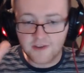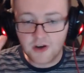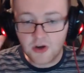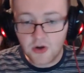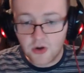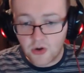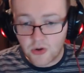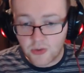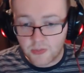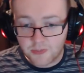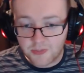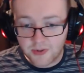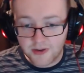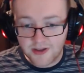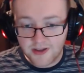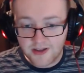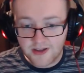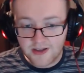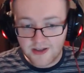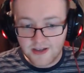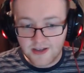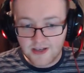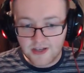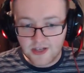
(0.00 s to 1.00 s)
up
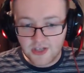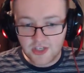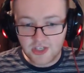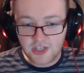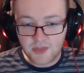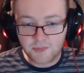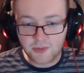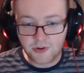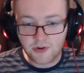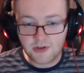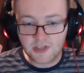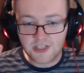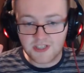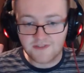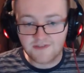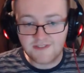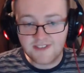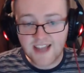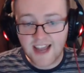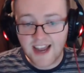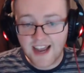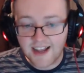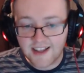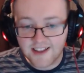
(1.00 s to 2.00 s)
to the point of
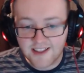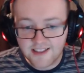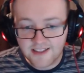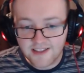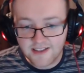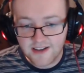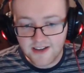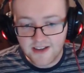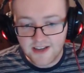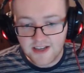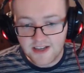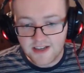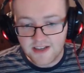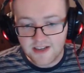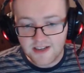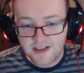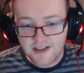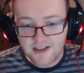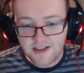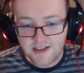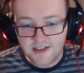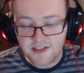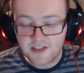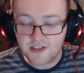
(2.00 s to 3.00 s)
death.
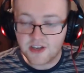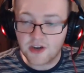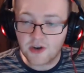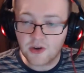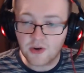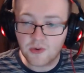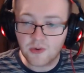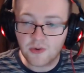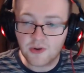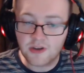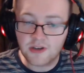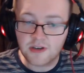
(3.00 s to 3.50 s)
So